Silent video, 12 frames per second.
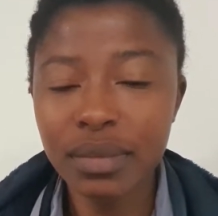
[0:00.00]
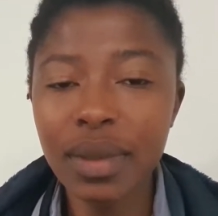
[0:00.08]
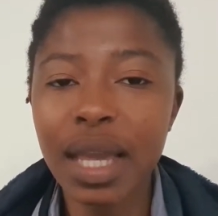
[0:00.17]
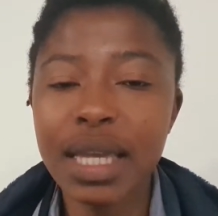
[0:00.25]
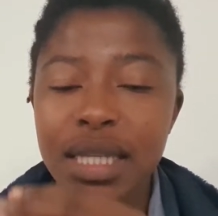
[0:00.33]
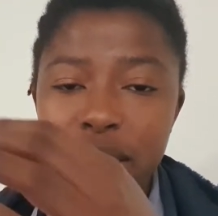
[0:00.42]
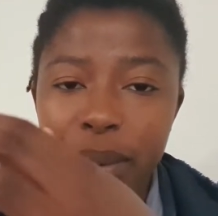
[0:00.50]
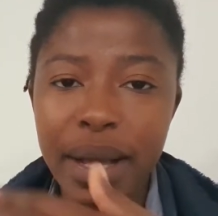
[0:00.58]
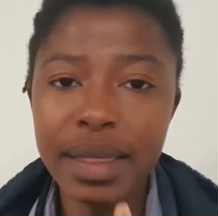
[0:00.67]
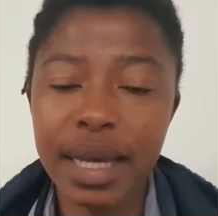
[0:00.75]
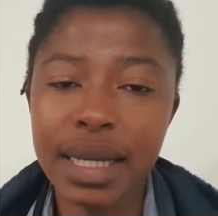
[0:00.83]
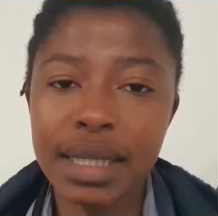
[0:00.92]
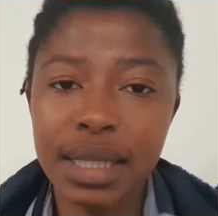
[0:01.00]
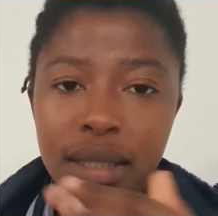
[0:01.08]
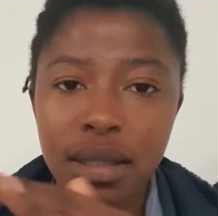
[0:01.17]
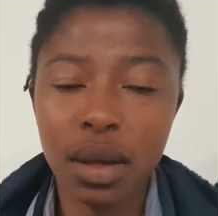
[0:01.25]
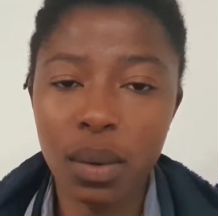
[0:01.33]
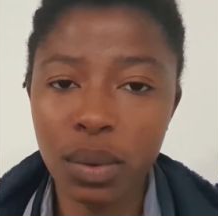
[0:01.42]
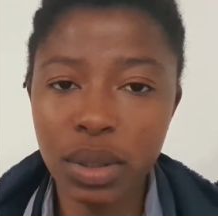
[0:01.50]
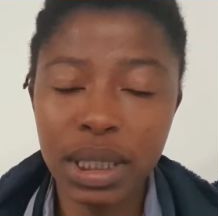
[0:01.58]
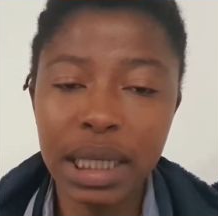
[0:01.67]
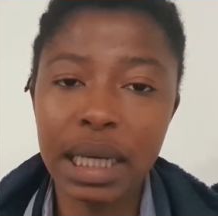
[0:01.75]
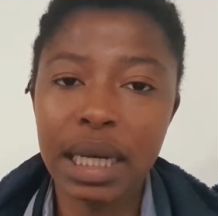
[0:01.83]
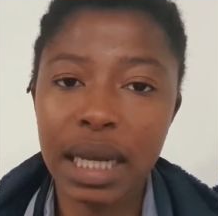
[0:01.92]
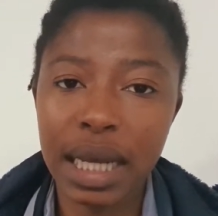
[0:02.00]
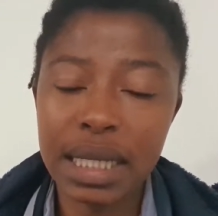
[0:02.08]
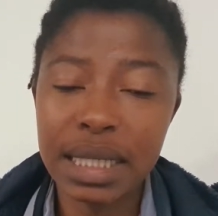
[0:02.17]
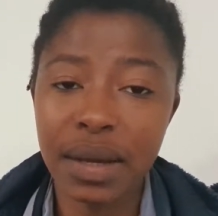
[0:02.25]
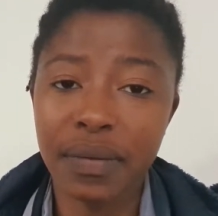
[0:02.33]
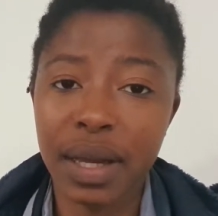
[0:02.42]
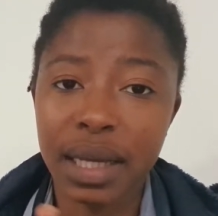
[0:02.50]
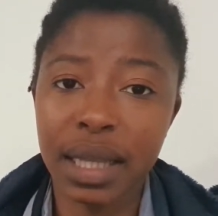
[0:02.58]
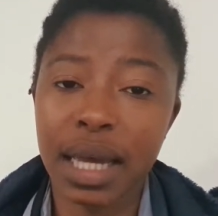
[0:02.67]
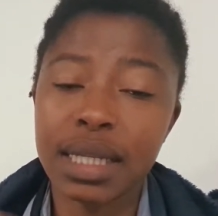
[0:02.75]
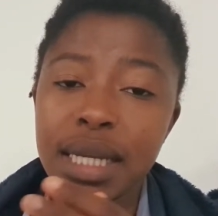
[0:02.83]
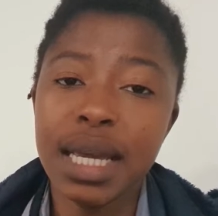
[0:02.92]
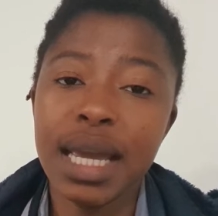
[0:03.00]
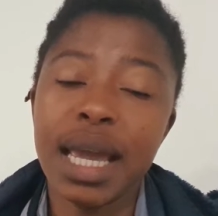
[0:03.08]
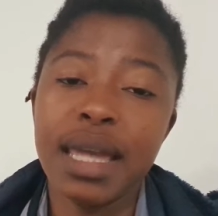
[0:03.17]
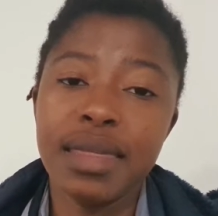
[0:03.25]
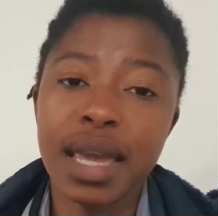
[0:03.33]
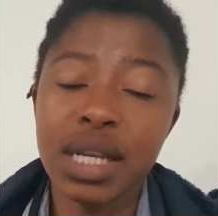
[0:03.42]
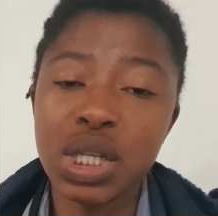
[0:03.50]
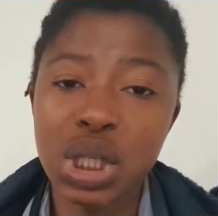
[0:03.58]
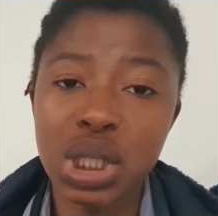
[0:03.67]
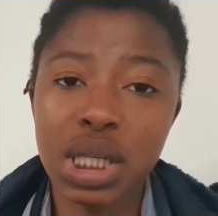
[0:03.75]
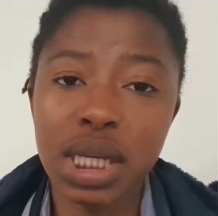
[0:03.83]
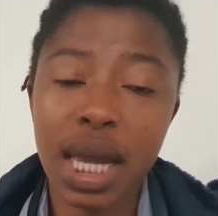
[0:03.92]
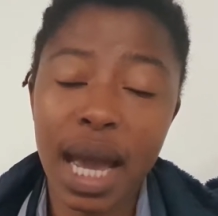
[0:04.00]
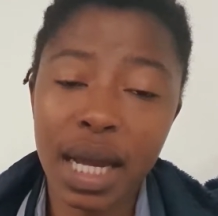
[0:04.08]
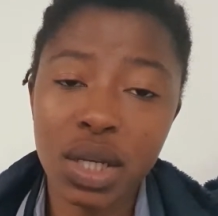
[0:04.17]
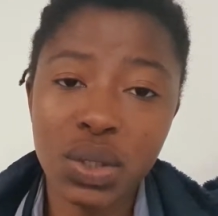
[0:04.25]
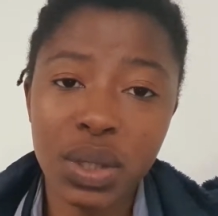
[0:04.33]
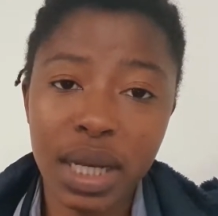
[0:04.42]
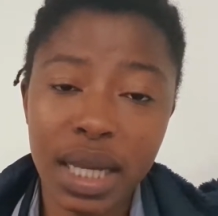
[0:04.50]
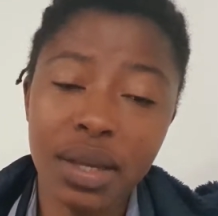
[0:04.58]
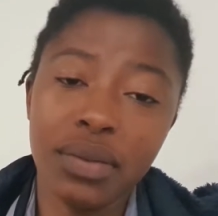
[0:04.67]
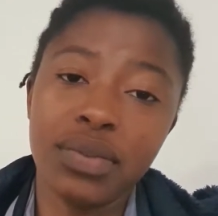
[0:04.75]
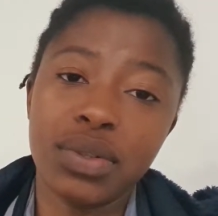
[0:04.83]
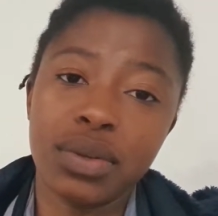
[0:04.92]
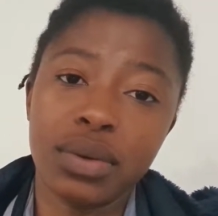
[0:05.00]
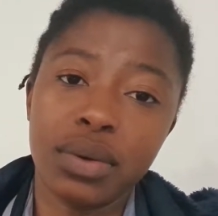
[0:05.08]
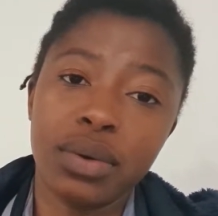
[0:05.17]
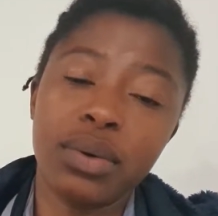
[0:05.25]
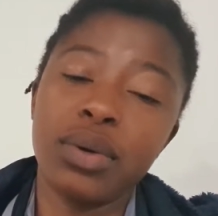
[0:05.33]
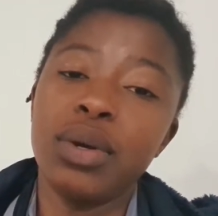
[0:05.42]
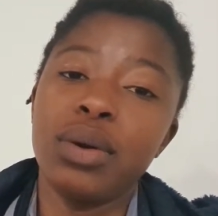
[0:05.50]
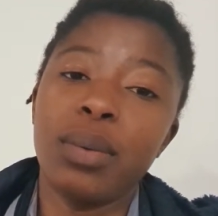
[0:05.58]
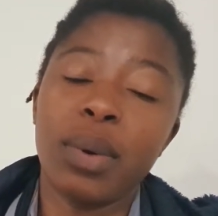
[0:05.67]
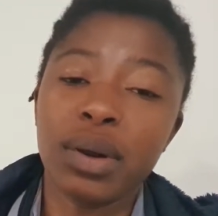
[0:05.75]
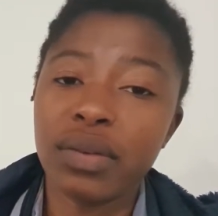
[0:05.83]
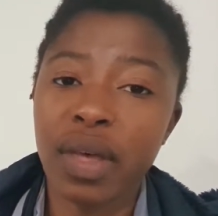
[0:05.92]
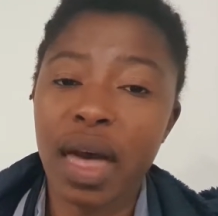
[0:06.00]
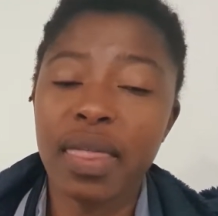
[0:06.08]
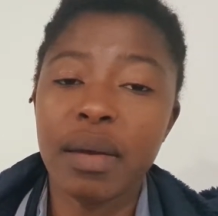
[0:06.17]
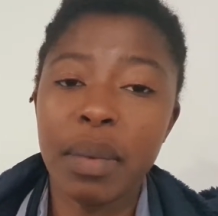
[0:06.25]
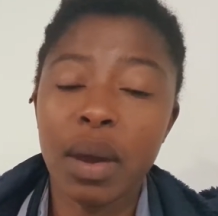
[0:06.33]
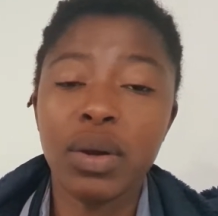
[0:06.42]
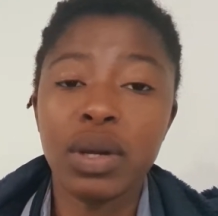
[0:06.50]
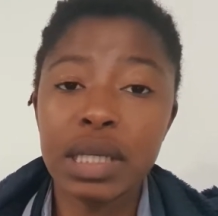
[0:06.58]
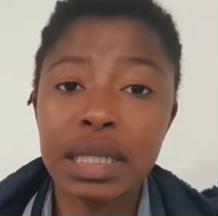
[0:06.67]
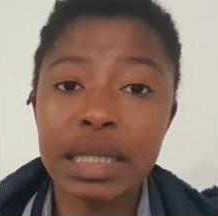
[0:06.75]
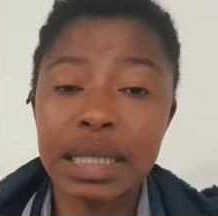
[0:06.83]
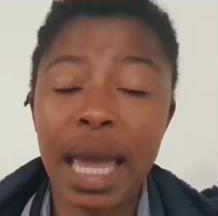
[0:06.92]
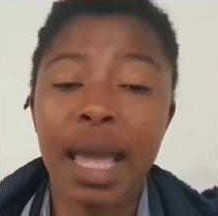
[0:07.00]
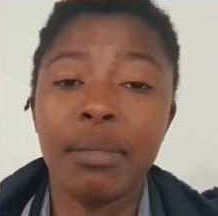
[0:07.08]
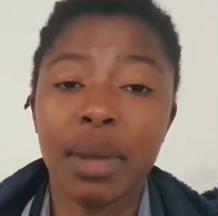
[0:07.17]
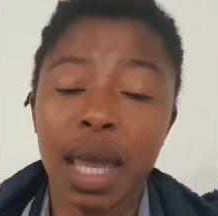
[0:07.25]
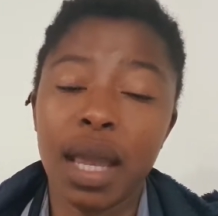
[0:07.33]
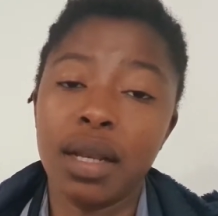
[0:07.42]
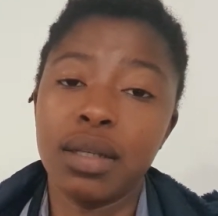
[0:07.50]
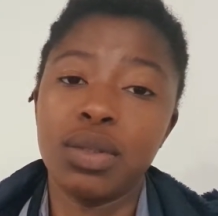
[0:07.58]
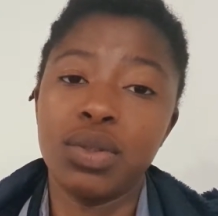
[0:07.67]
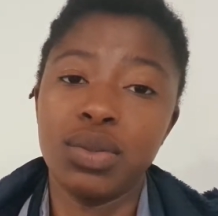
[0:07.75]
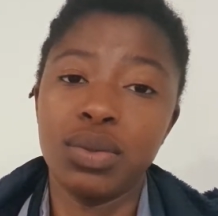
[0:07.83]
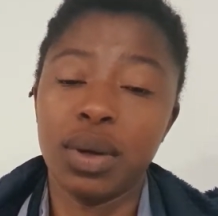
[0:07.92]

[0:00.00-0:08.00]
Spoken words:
is the one that did the wound cleaning and stuff like that. And then she had to leave. So one of the other male nurses came in to